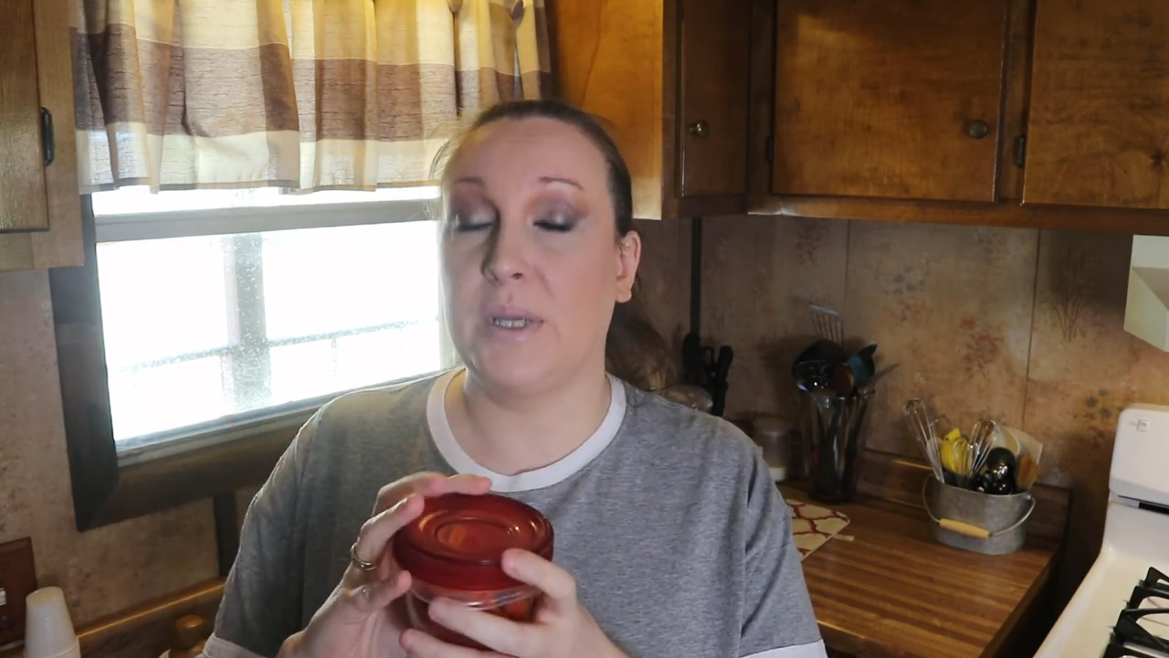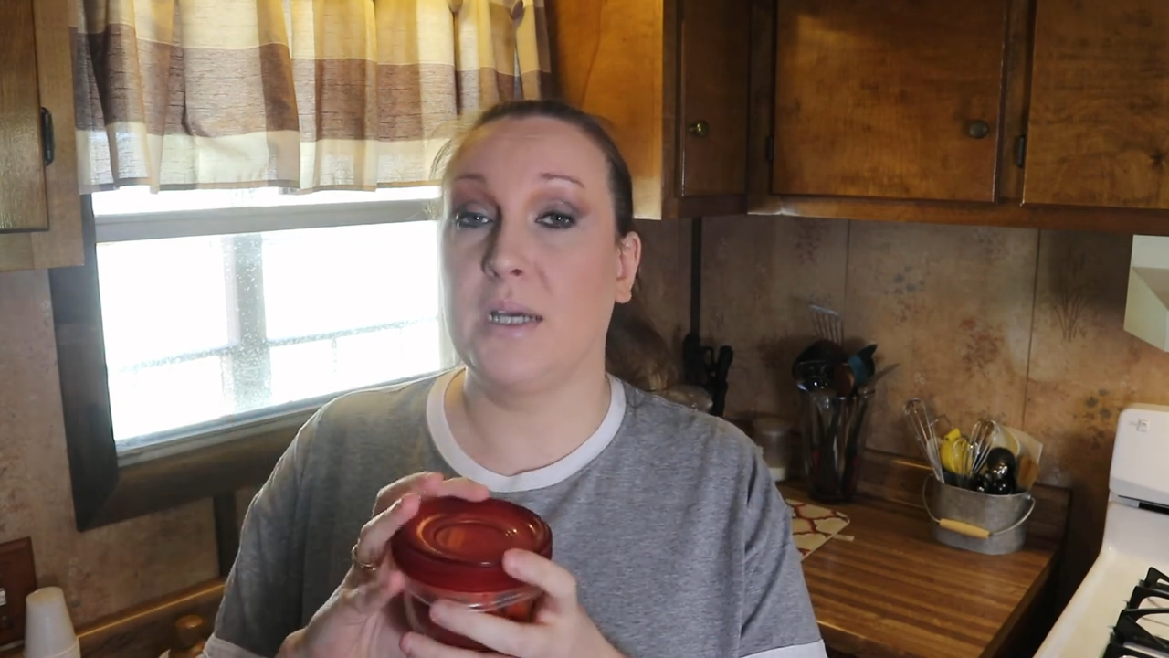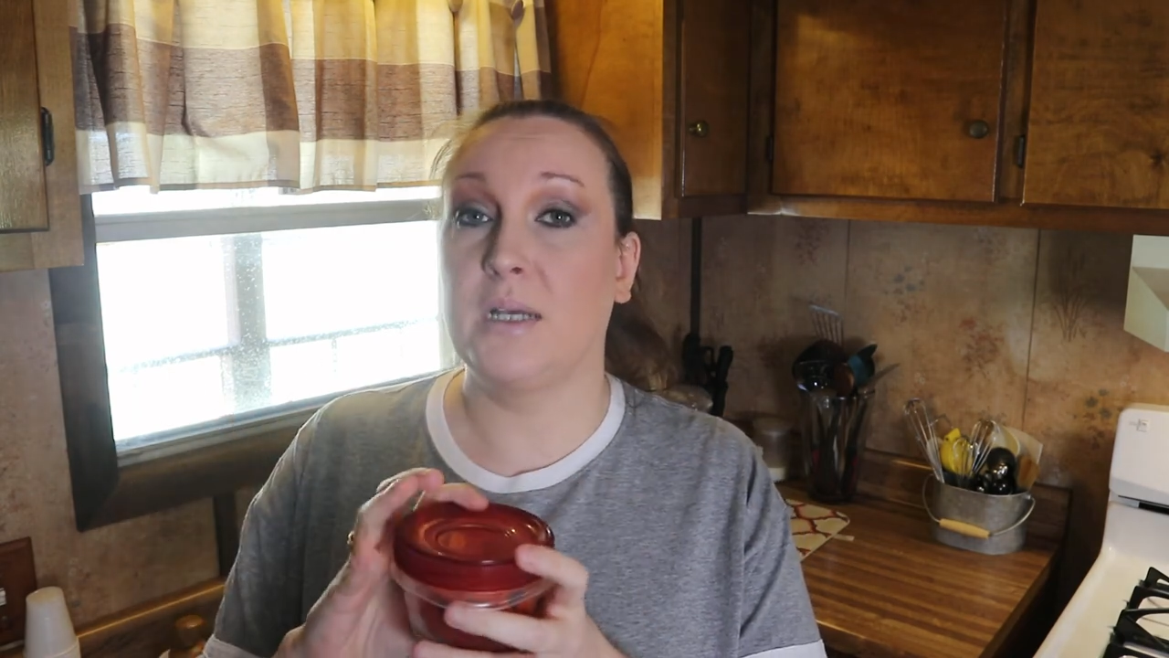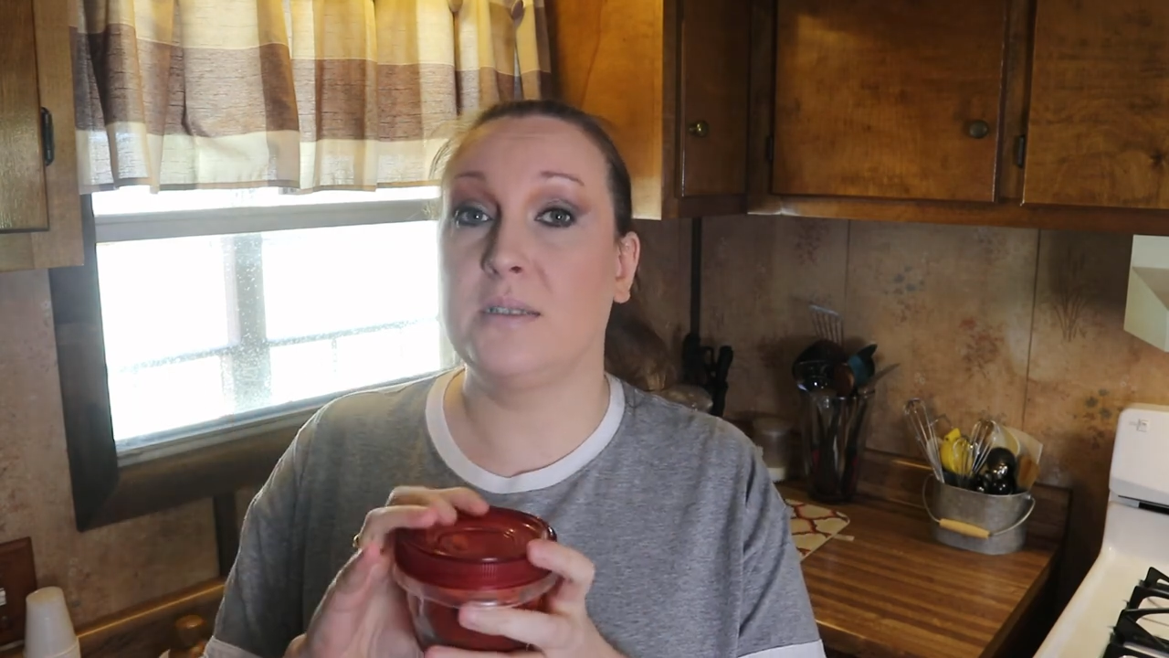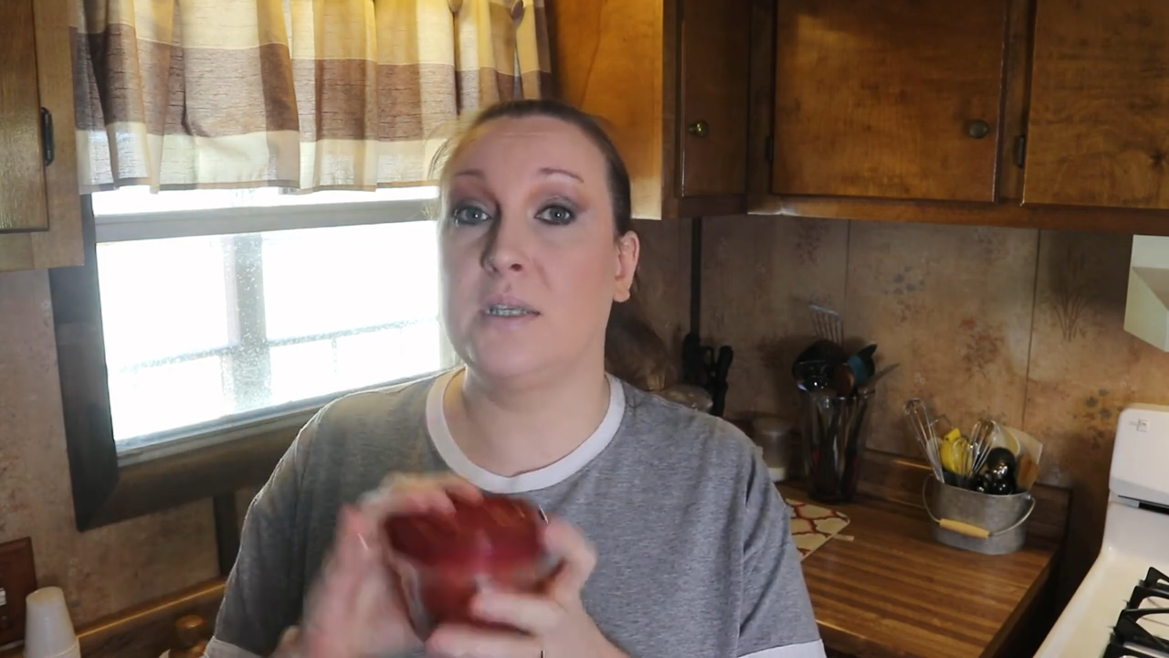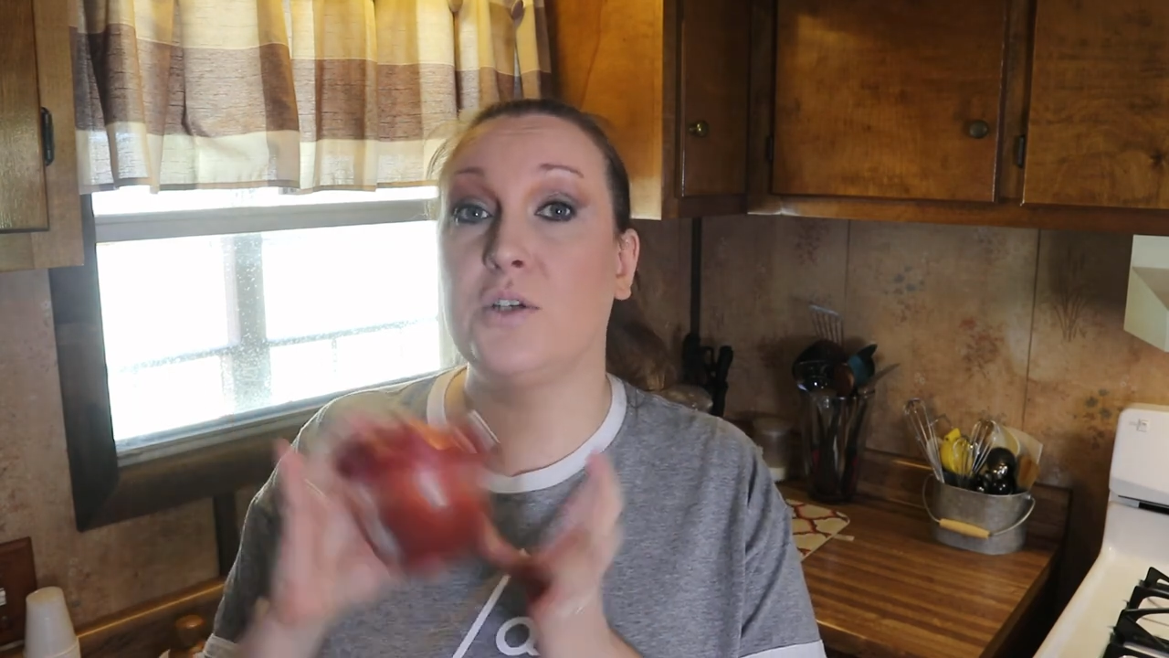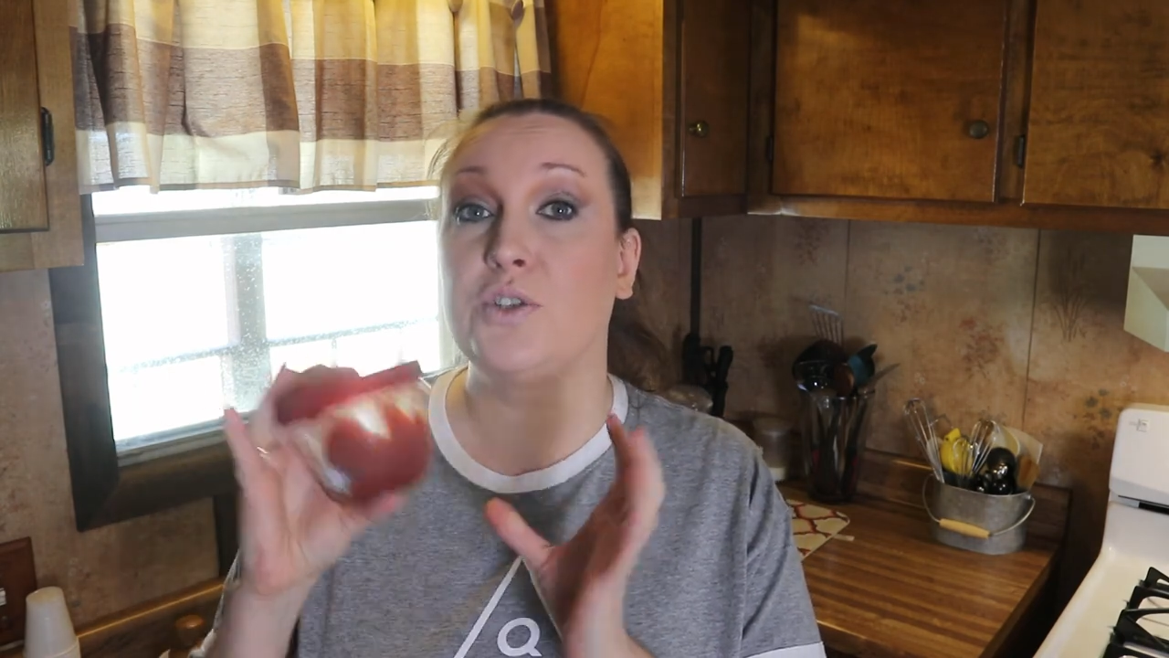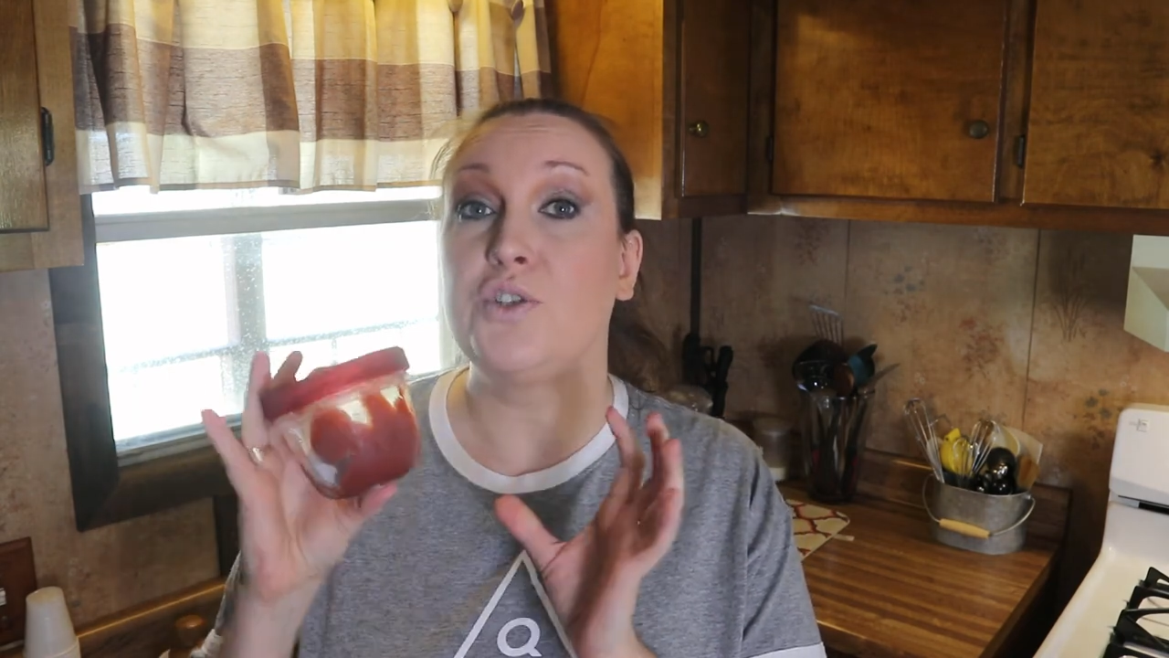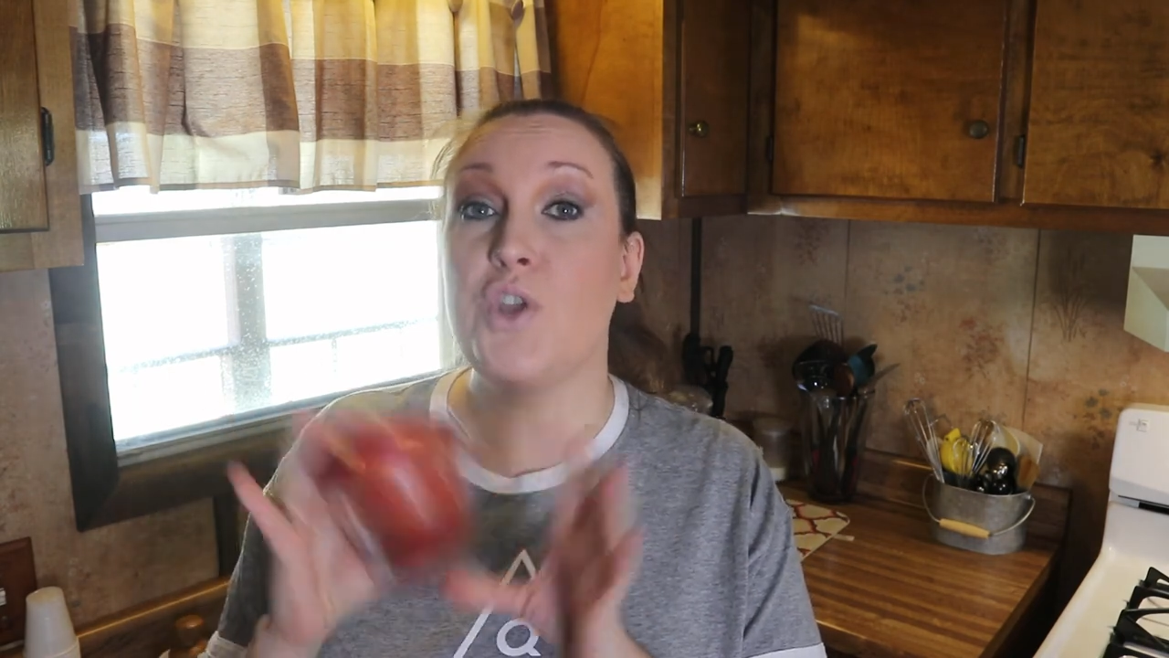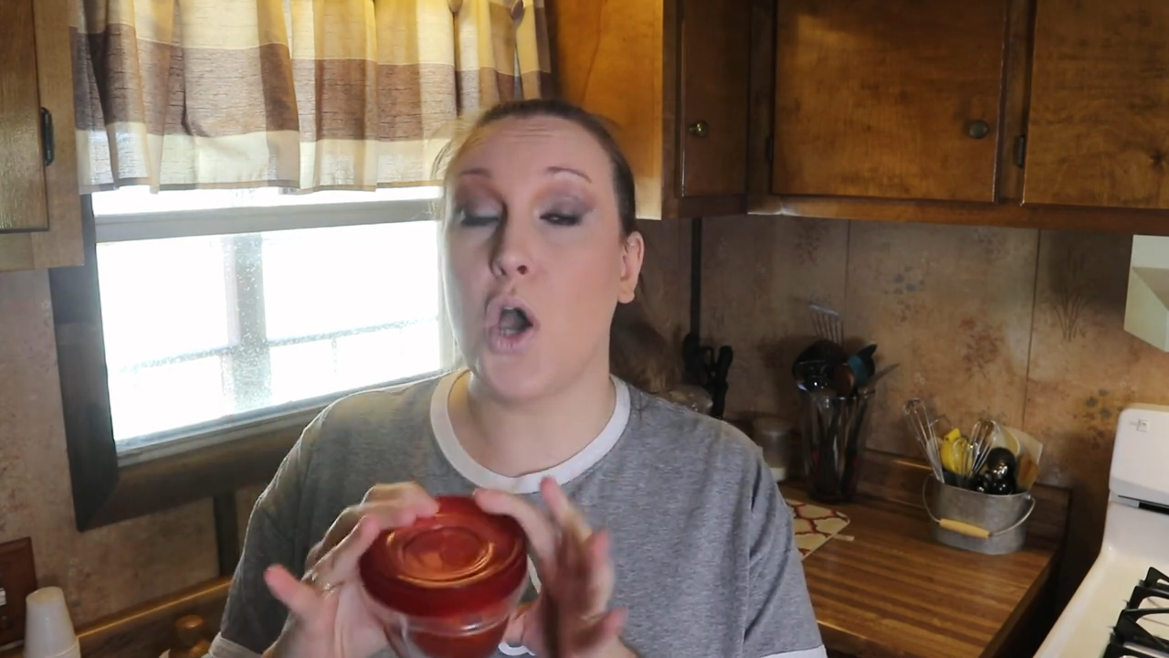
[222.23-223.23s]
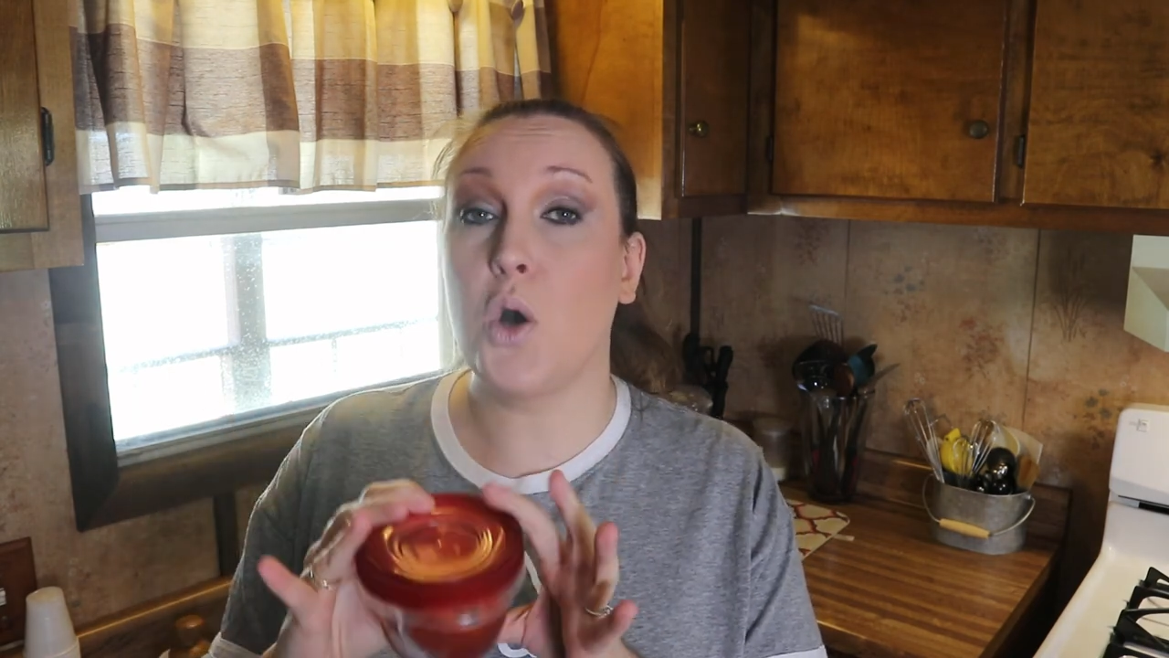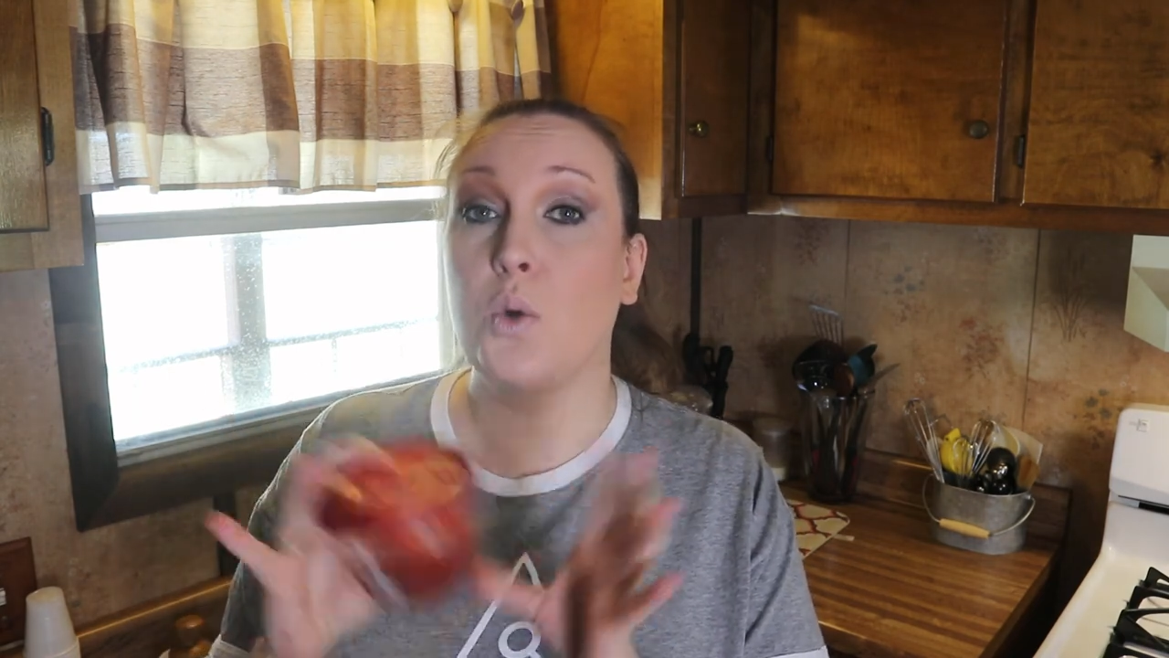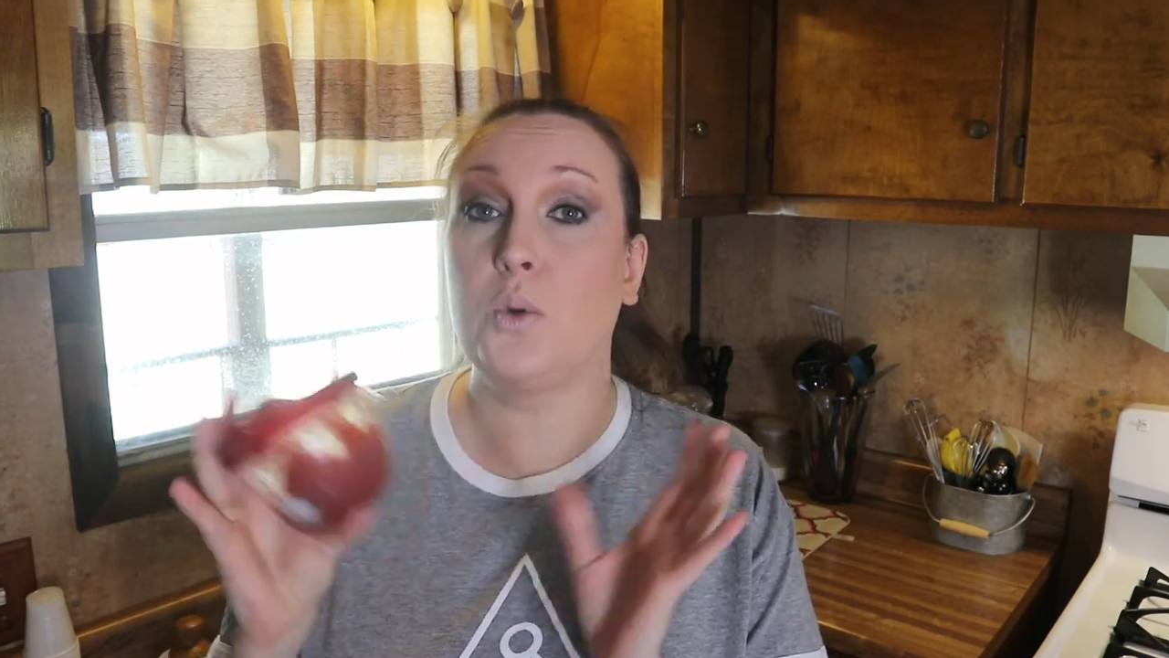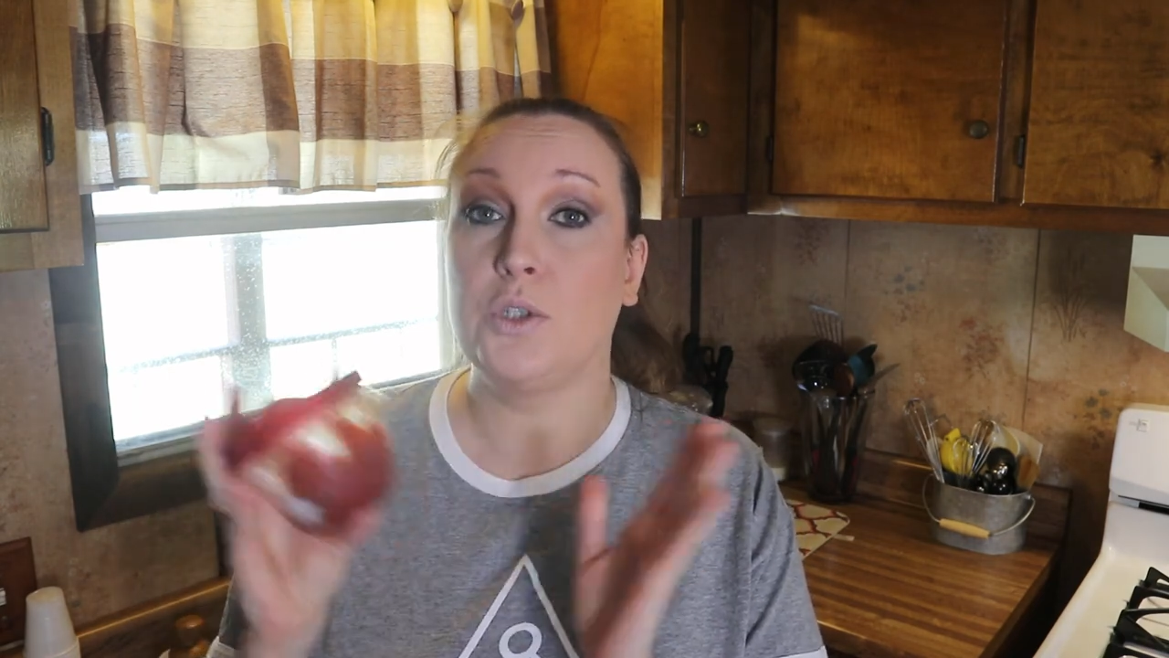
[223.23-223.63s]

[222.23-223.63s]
because there's no